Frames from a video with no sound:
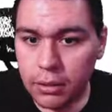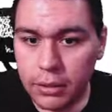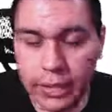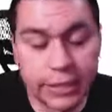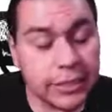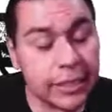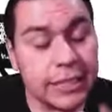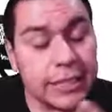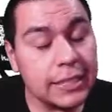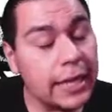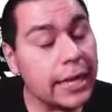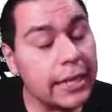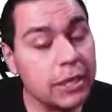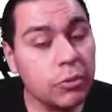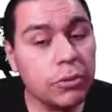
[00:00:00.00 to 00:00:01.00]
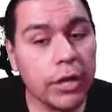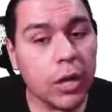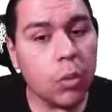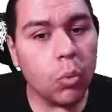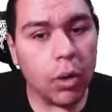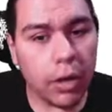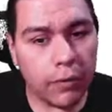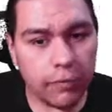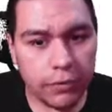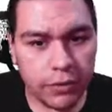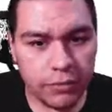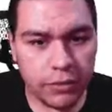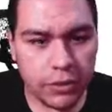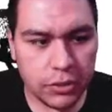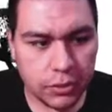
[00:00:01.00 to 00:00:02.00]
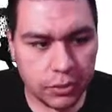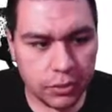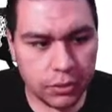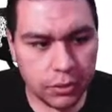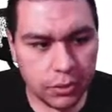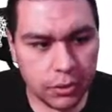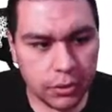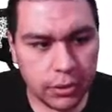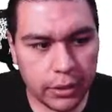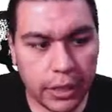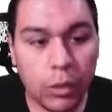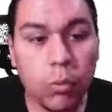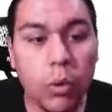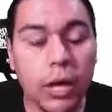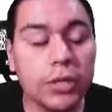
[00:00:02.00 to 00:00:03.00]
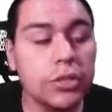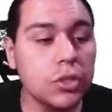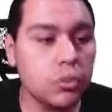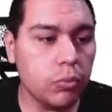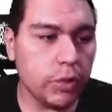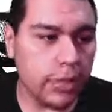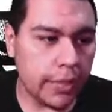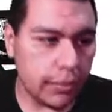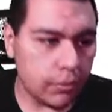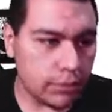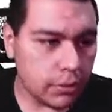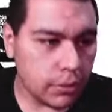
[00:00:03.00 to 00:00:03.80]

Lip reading: That's exactly what I want for division. I want to run out.